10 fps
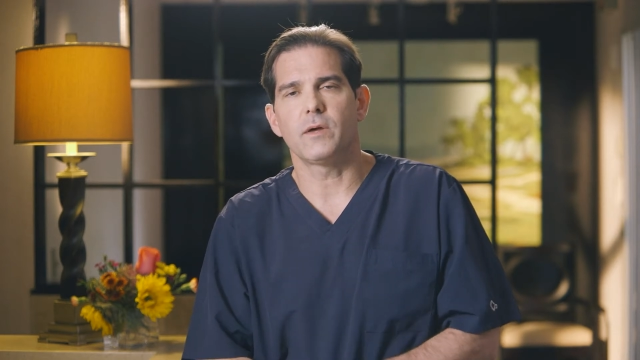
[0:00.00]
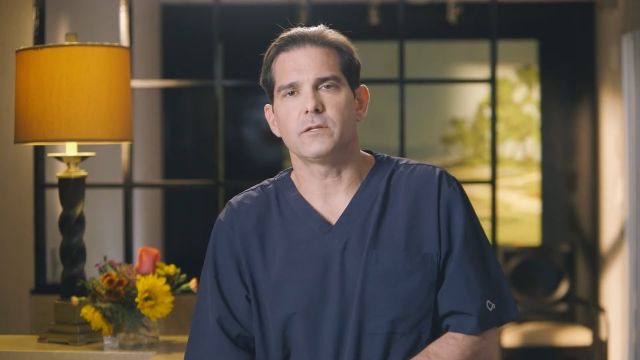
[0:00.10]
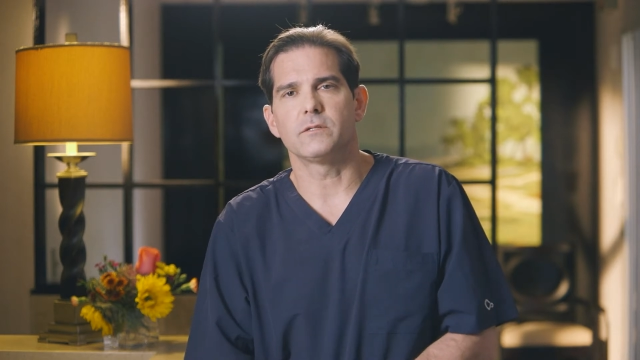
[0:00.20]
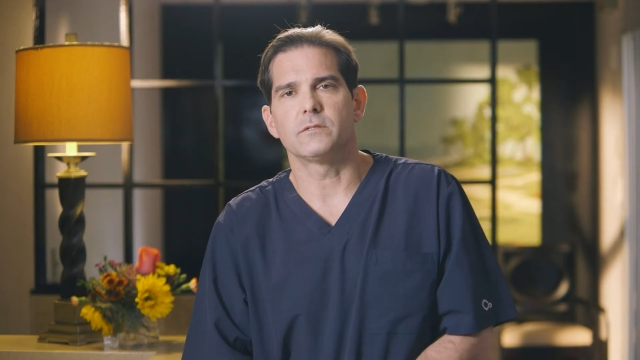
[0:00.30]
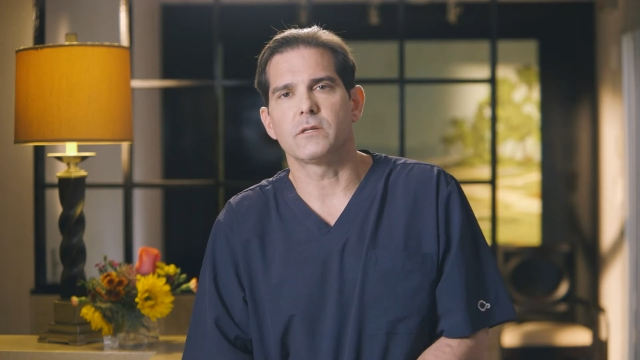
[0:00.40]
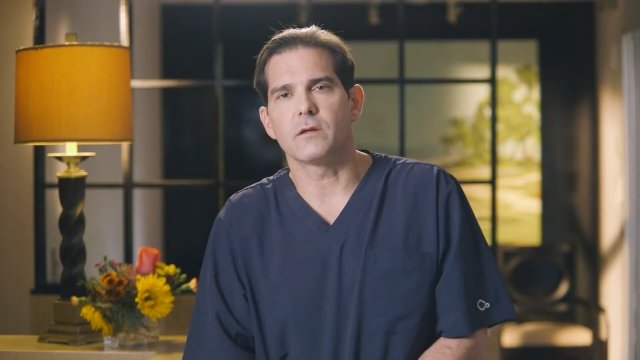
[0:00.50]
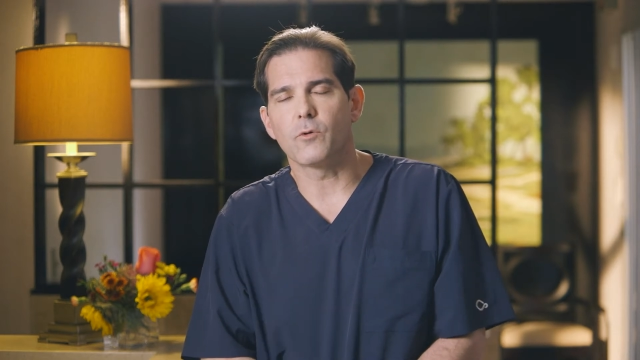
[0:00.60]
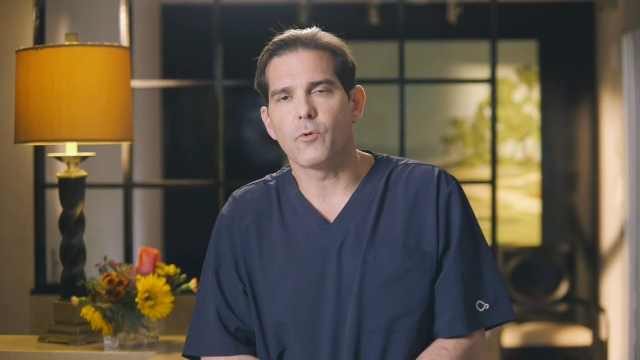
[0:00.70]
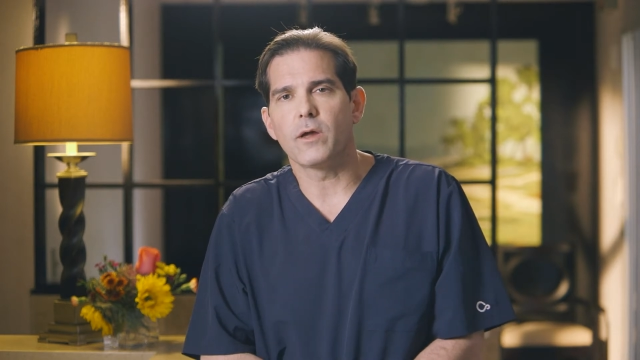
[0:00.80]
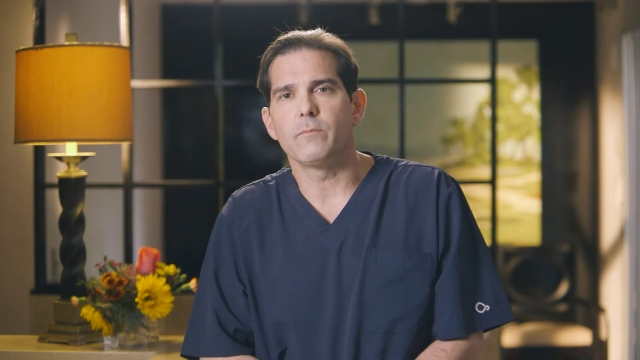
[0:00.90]
patients get
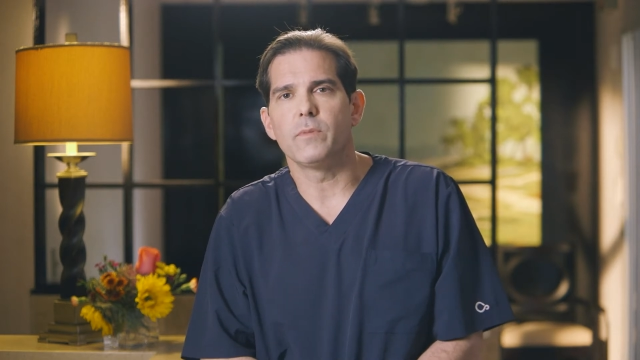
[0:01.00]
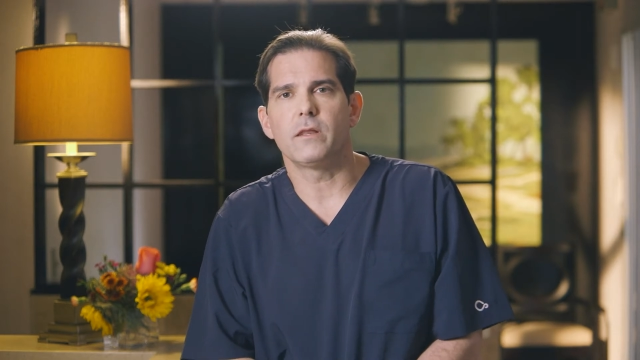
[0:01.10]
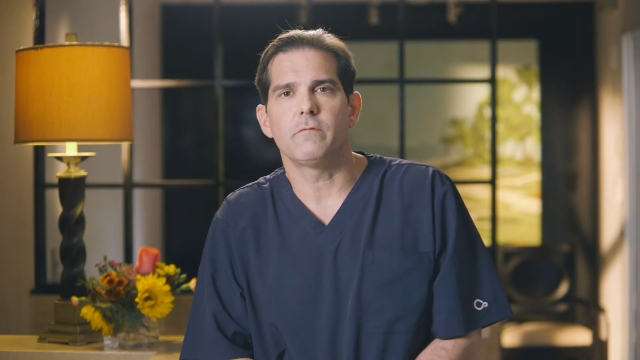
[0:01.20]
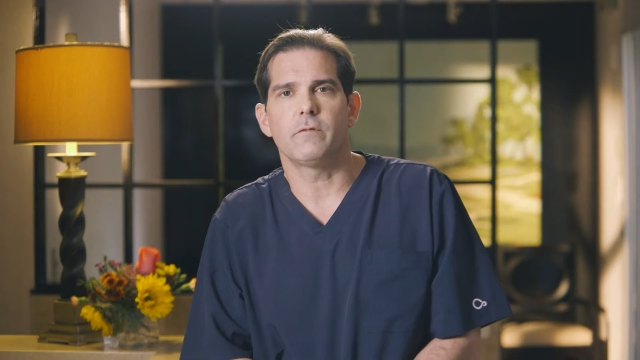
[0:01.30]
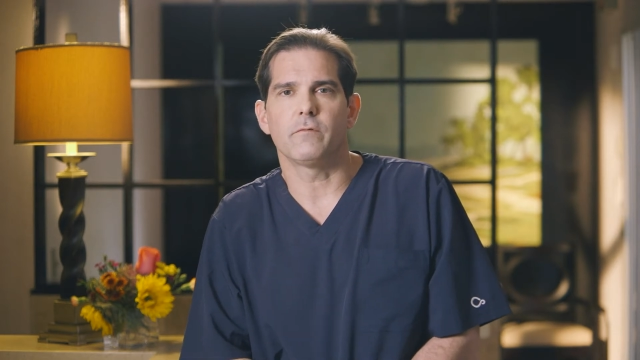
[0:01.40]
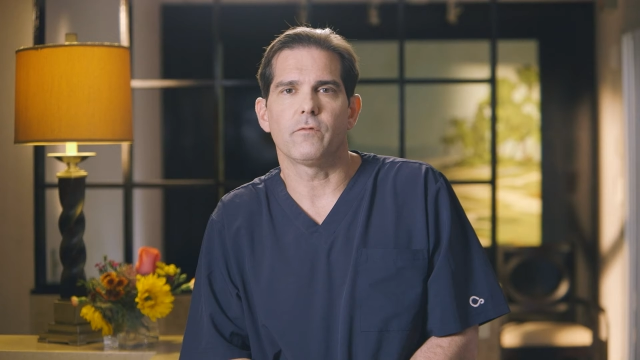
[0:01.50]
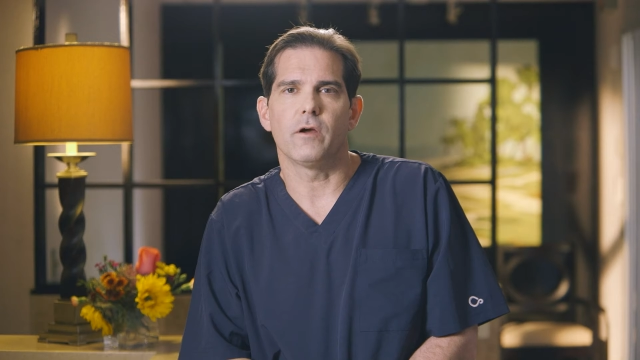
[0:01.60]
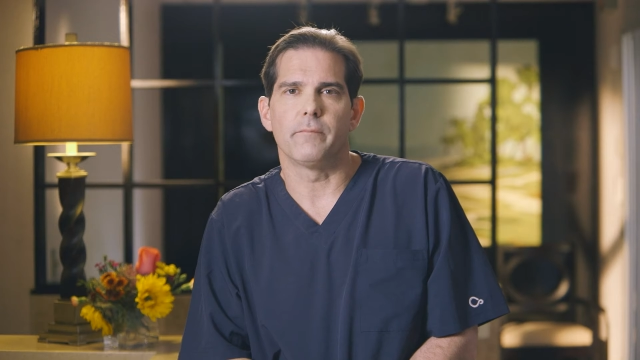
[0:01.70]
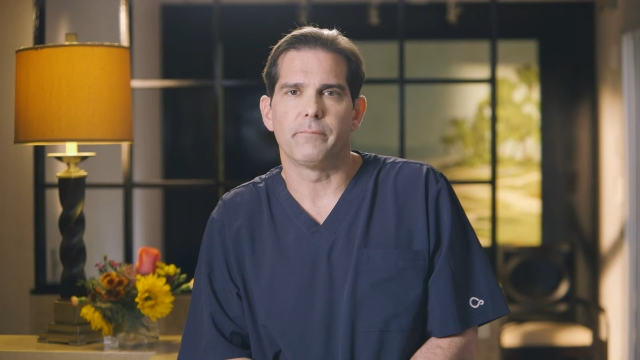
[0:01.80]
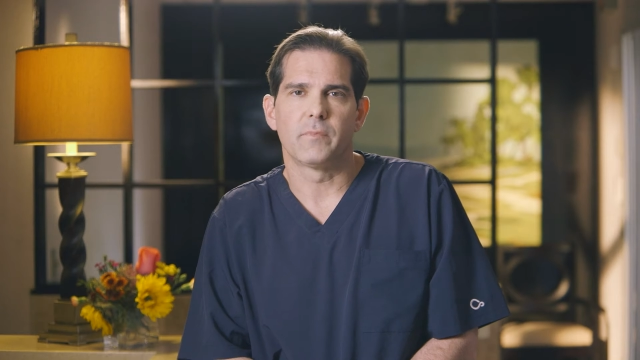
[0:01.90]
great benefit
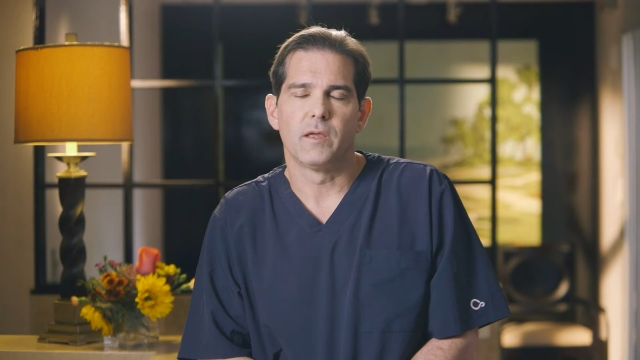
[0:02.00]
from.